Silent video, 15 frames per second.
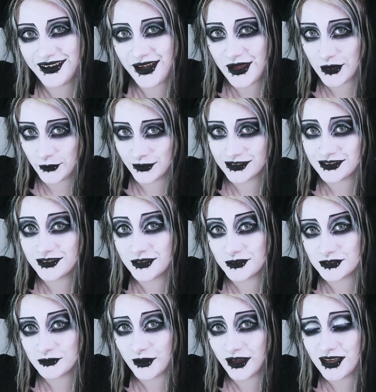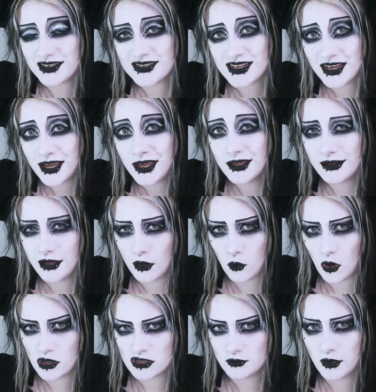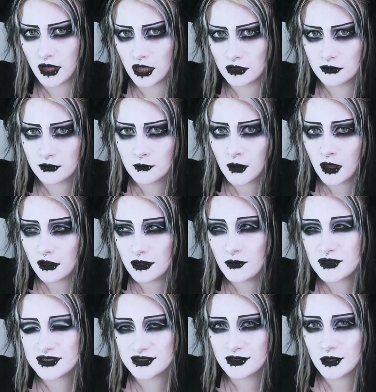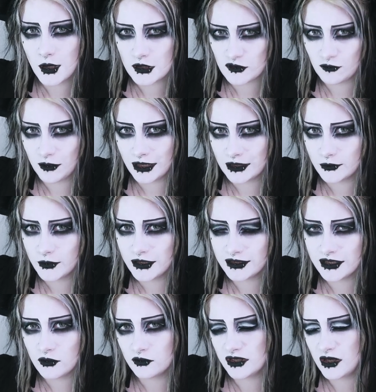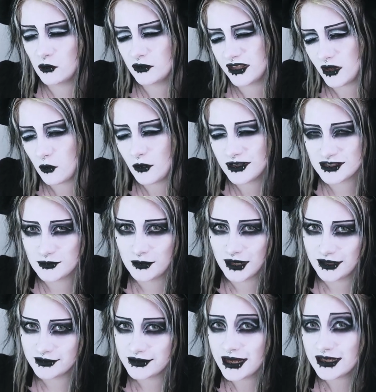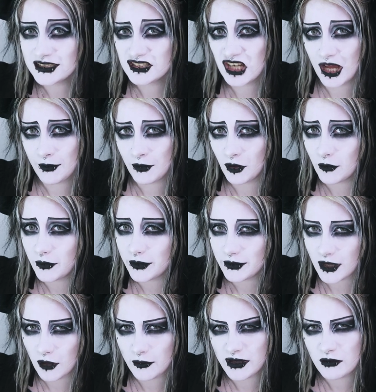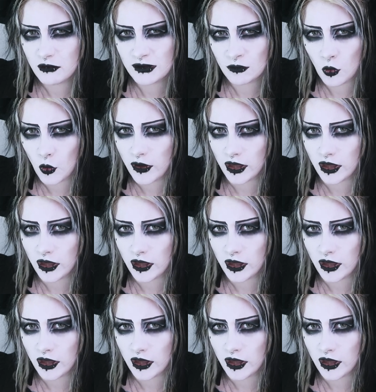I omitted those parts. There was blood there wasn't a lot of blood, but there, there, there, was blood. Next time I'll, I'll be a bit more